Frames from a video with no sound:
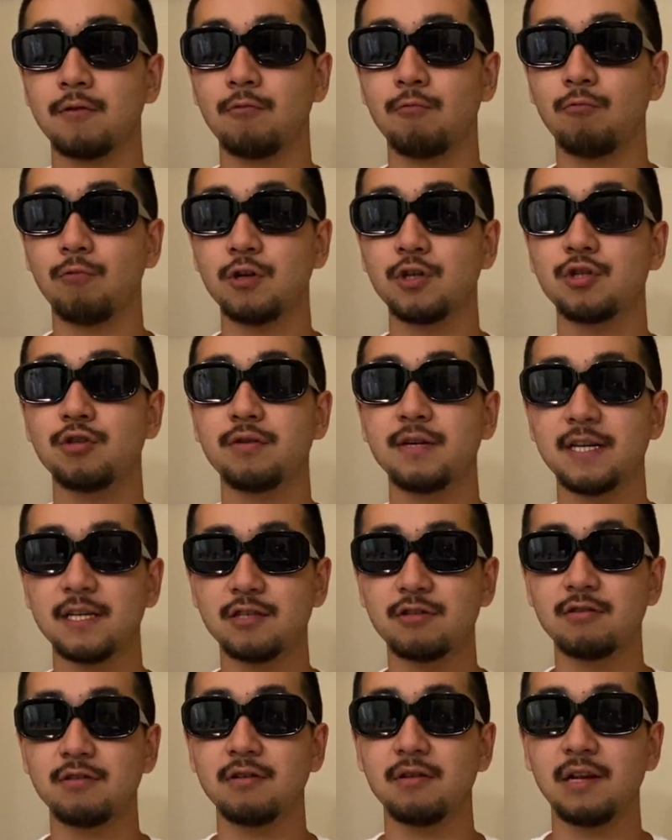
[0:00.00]
once you get
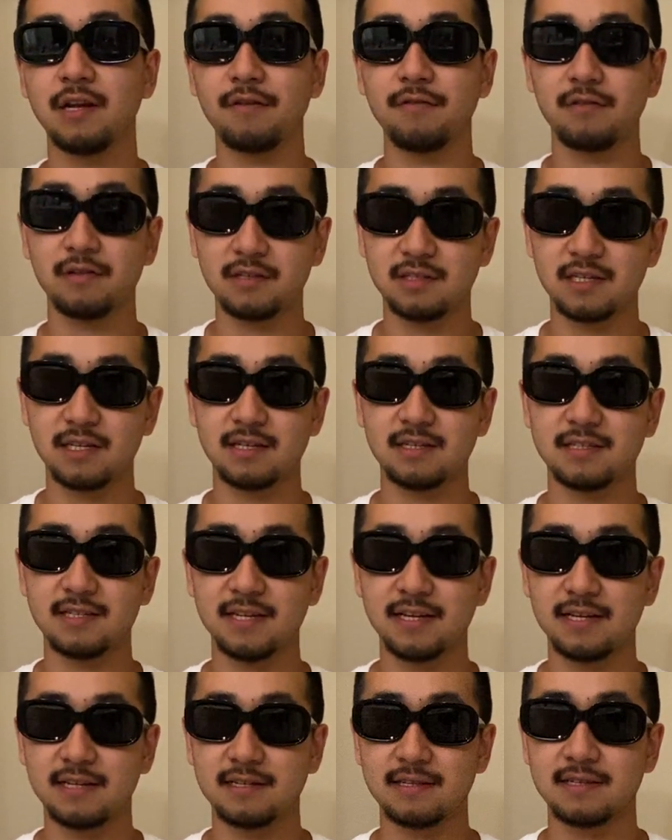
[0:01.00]
to your level of
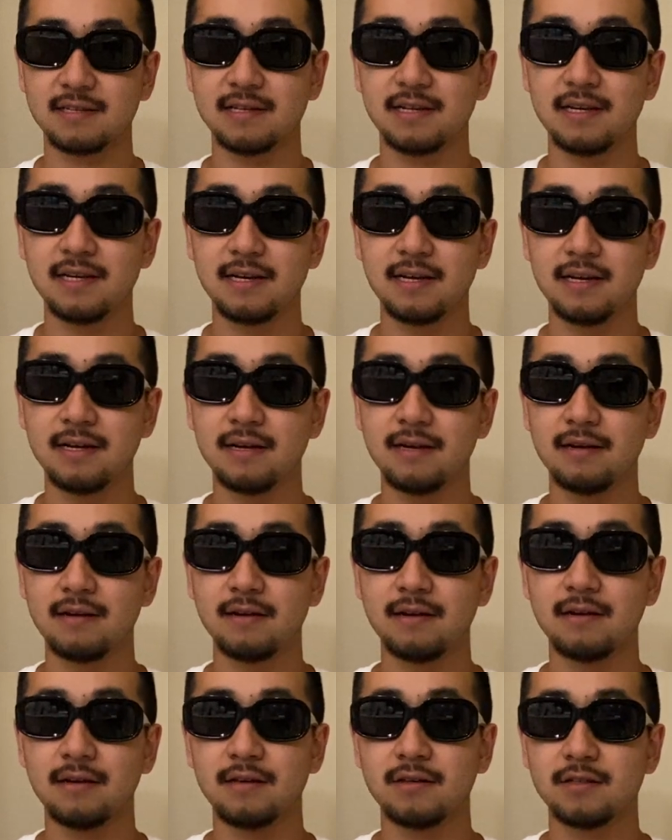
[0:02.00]
success,
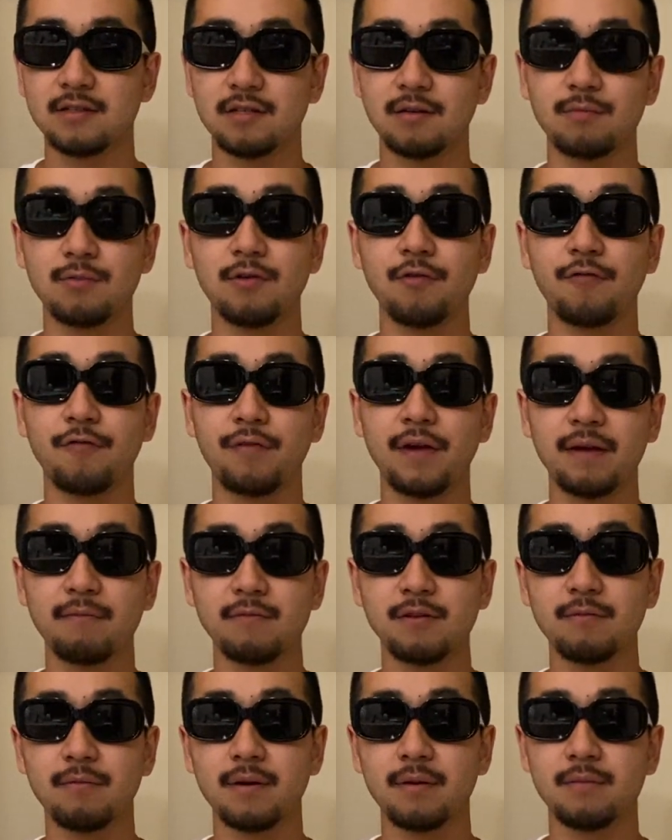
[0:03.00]
some of your
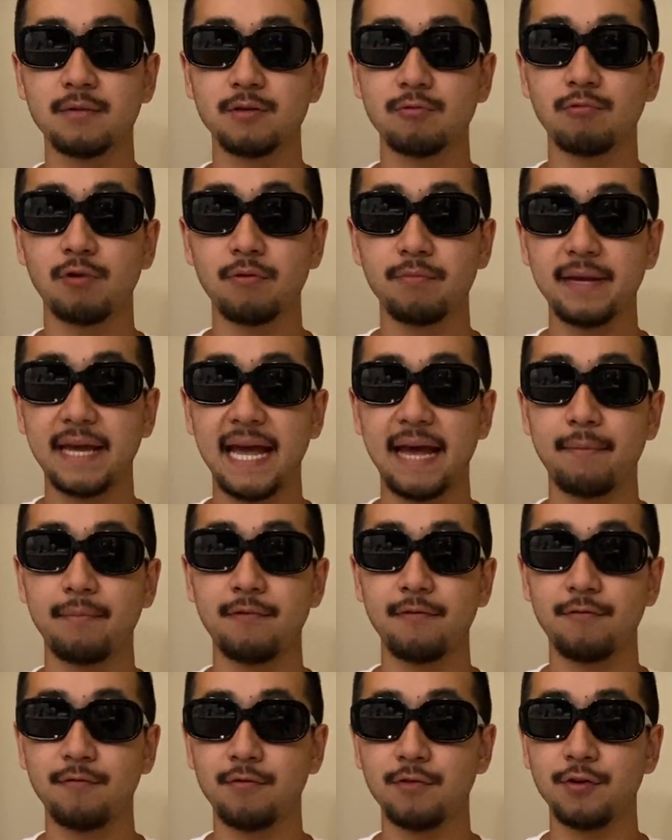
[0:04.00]
family members will be happy
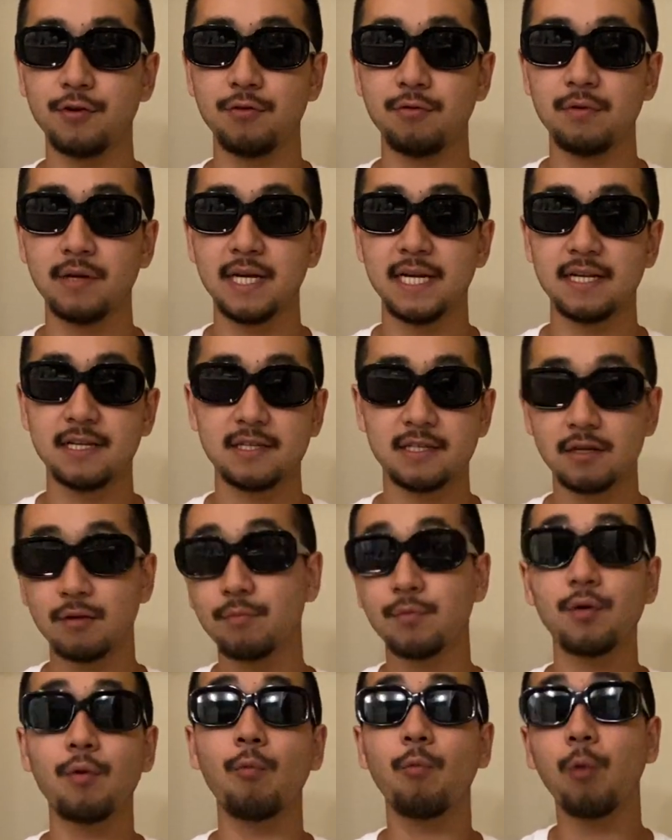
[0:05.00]
for you, and some
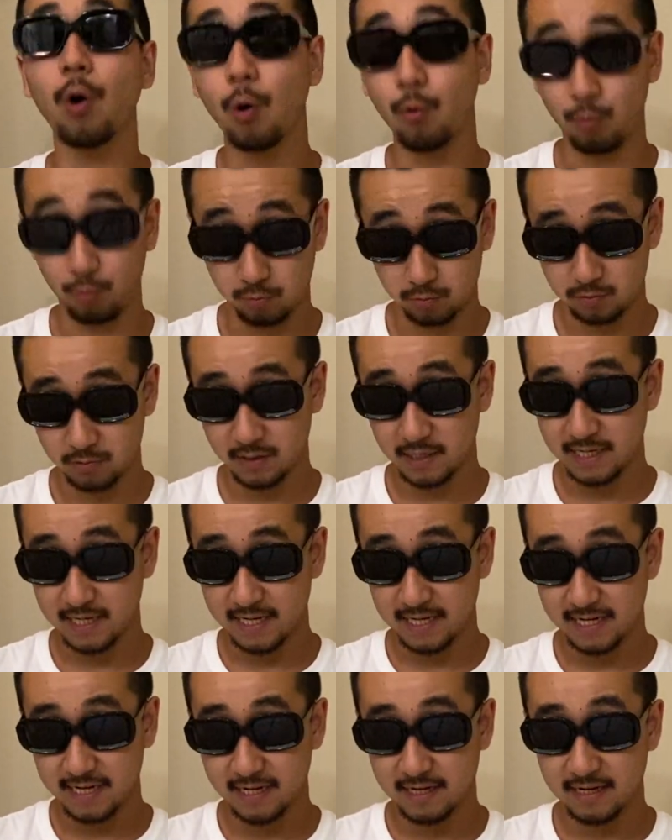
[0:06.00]
of them won't.
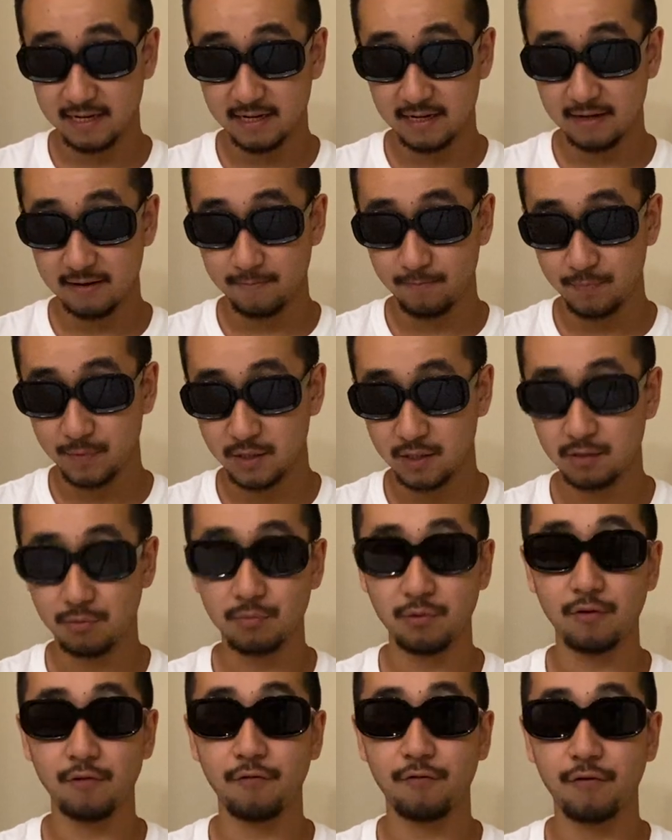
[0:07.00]
Some of
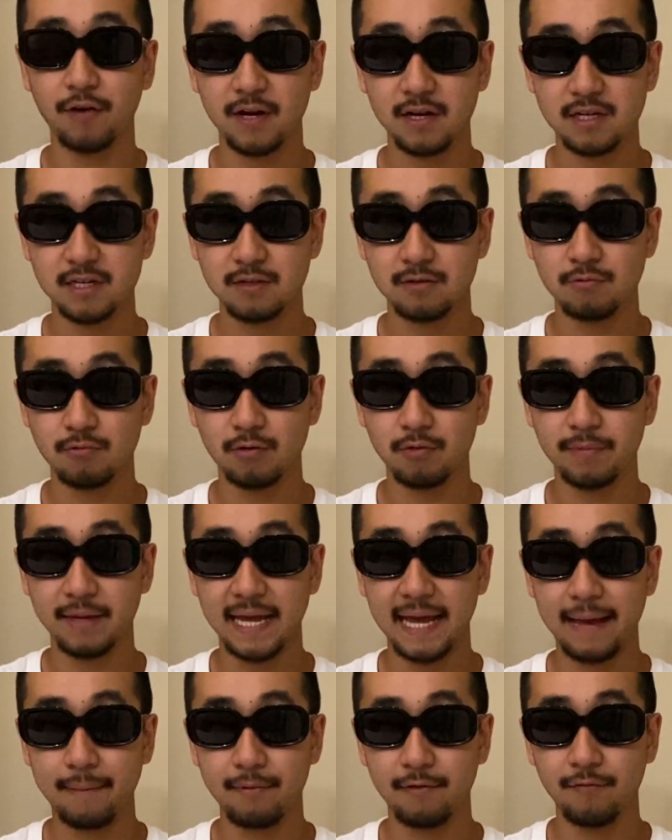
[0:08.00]
your friends will be
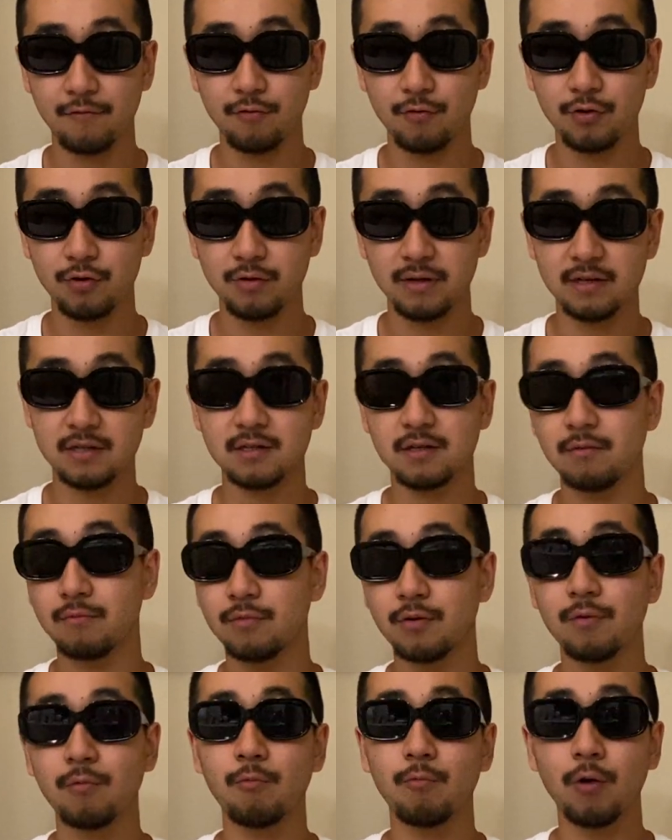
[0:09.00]
happy for you, and some of
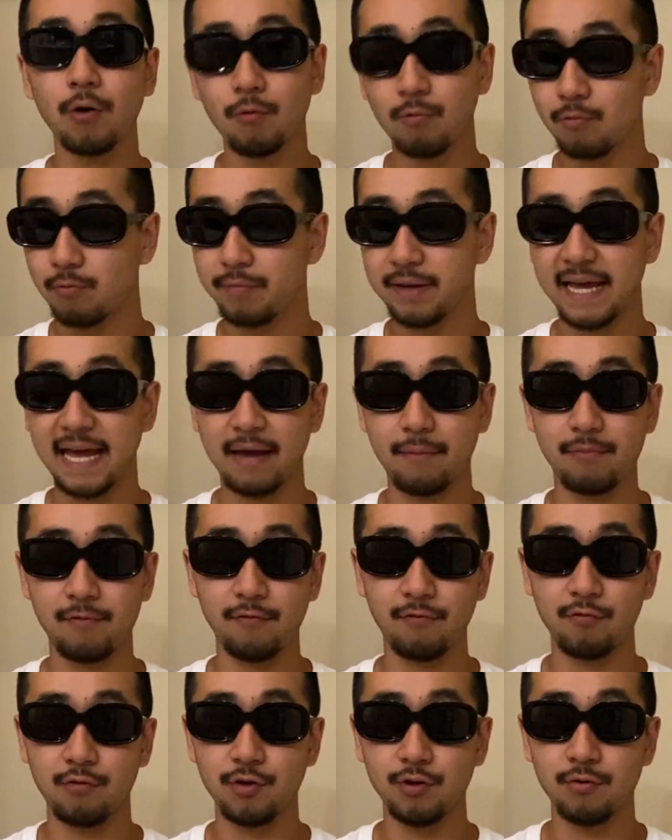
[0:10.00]
them won't be happy
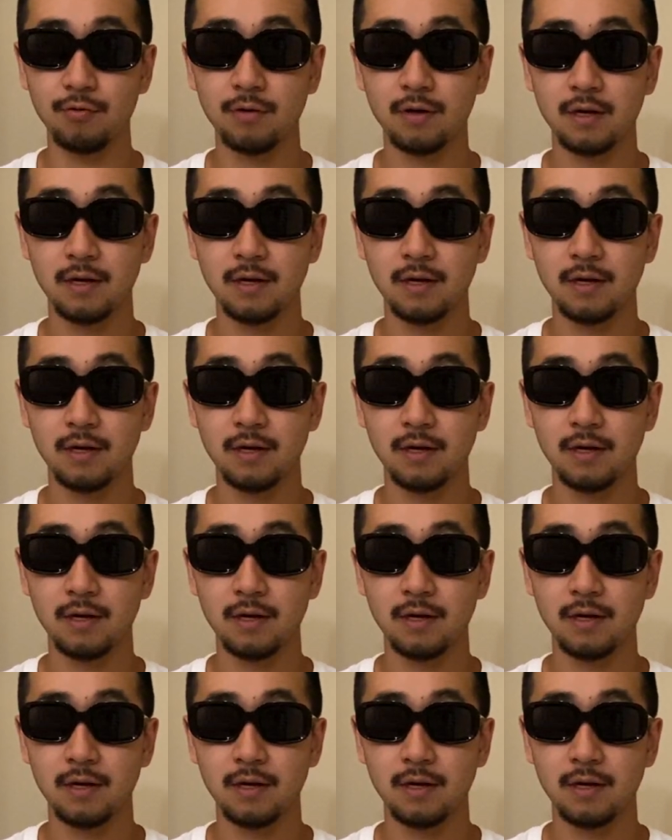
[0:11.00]
for you.